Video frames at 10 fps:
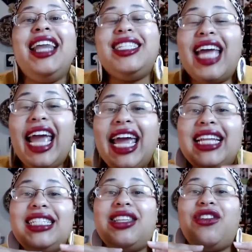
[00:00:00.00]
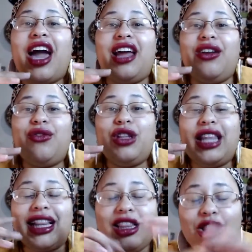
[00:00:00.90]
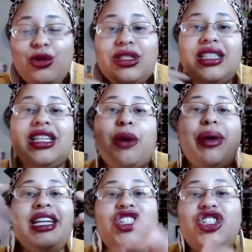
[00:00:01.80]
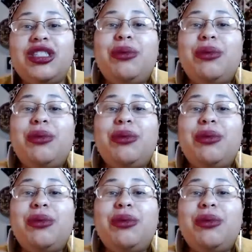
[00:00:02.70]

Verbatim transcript: the tannins have kind of like loosened up and it's just